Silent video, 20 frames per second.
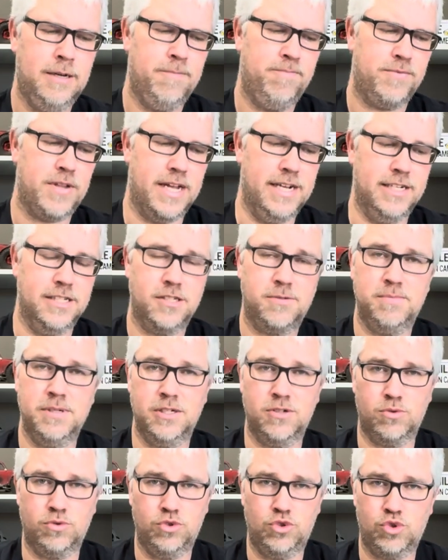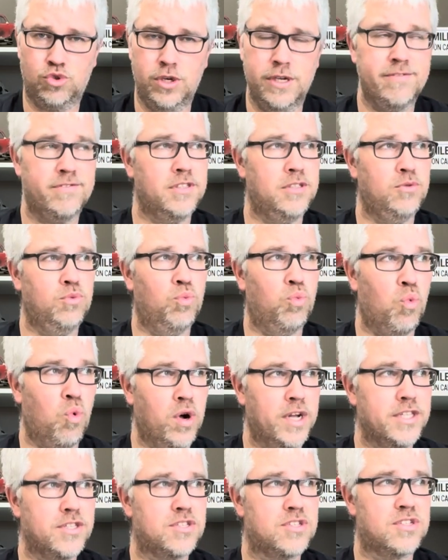and it's been driven
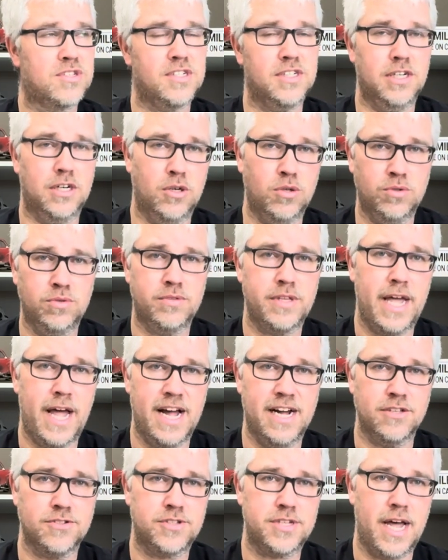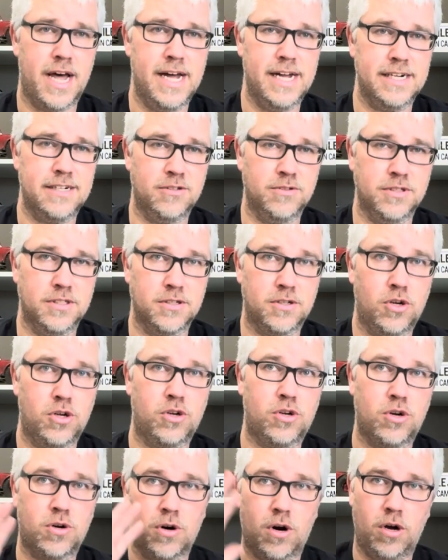once on the outside on the
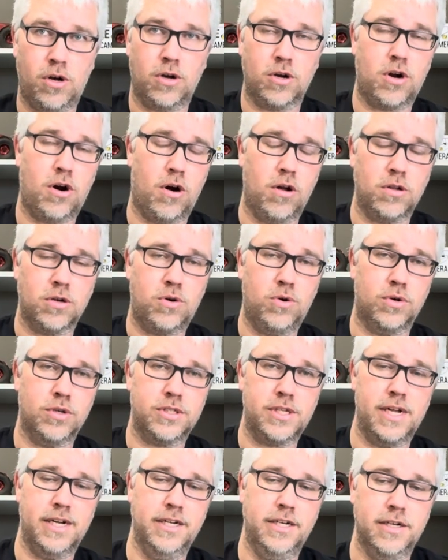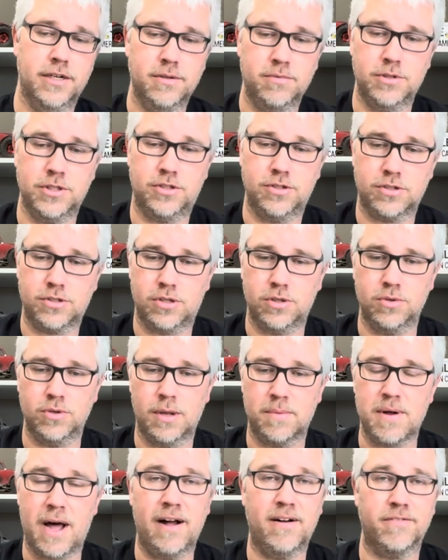crawler course out here, which is
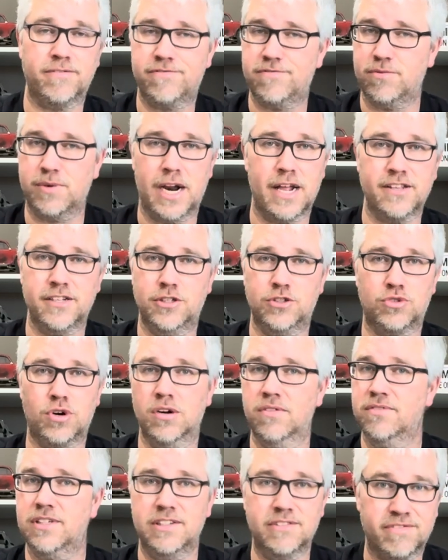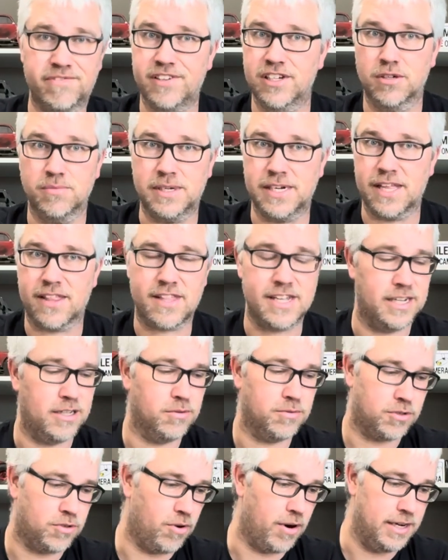cool. I went out there and drove it, didn't film anything. It
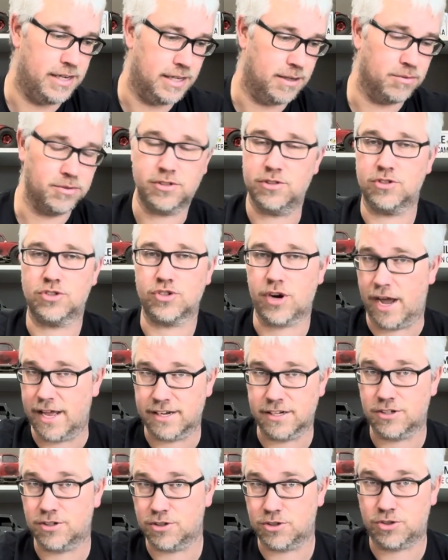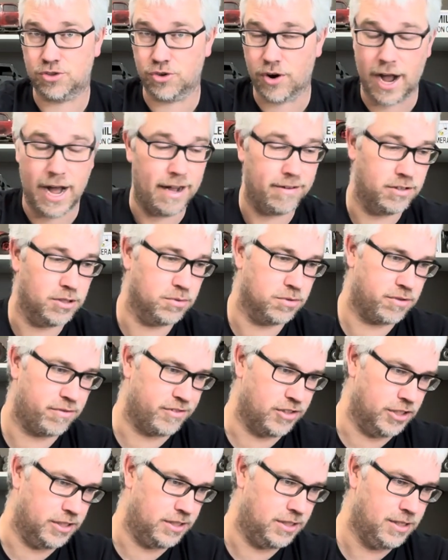was great. I was just trying to just drive. It was
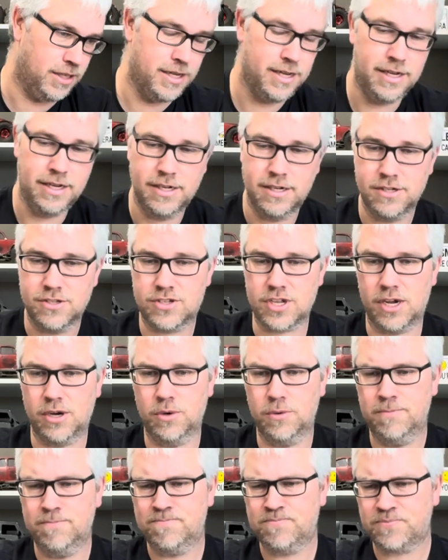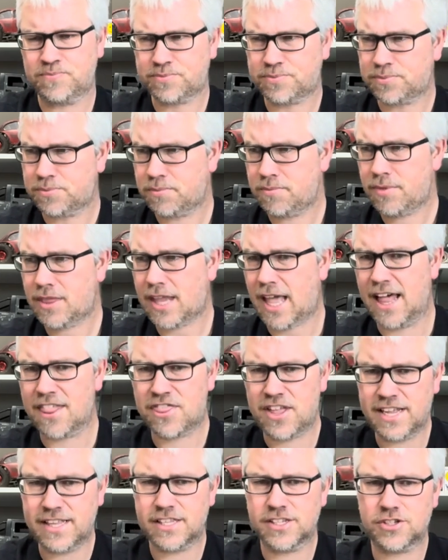fun. So I
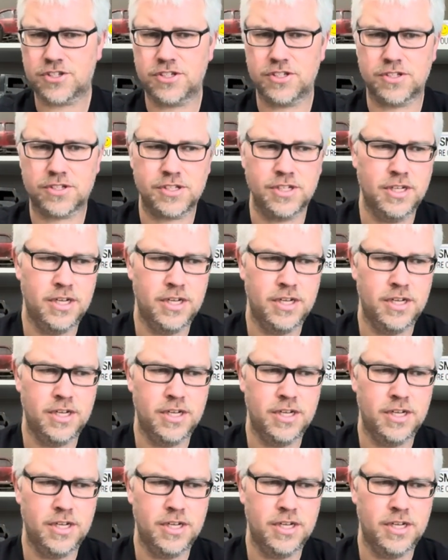think this is,